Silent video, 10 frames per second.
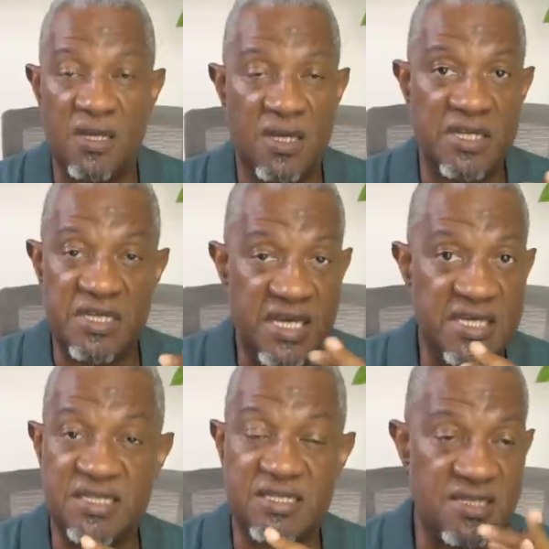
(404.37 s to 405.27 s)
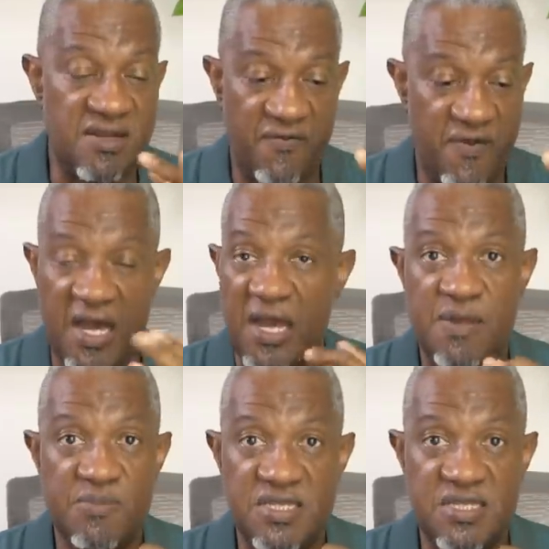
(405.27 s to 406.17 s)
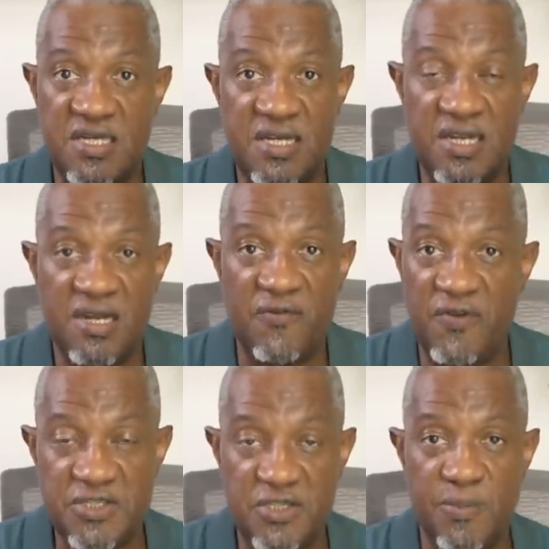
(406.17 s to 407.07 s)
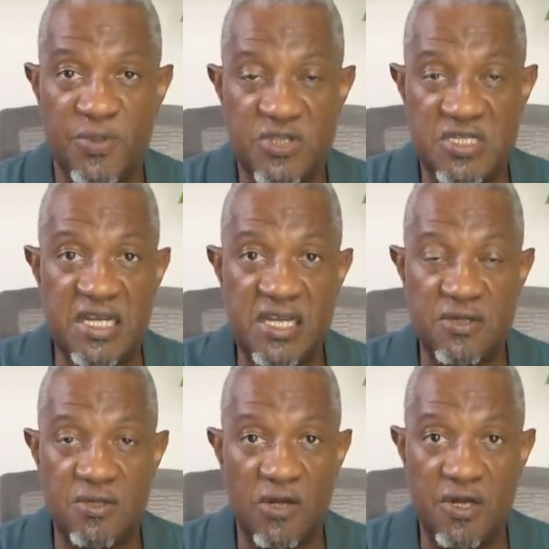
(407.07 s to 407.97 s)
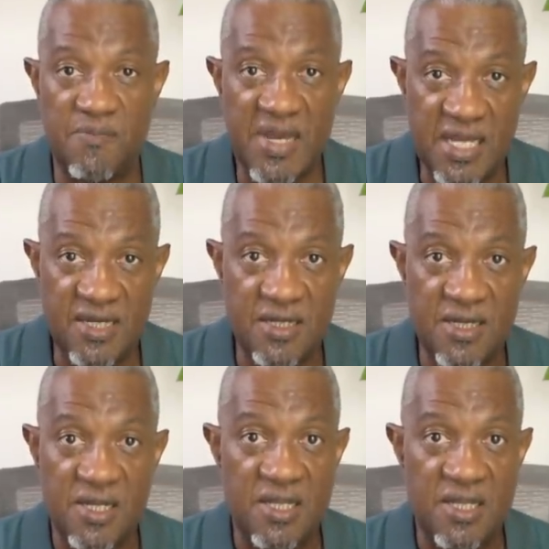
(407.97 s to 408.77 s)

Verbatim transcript: And yes, if I'm sitting in a vegetable state on a bed,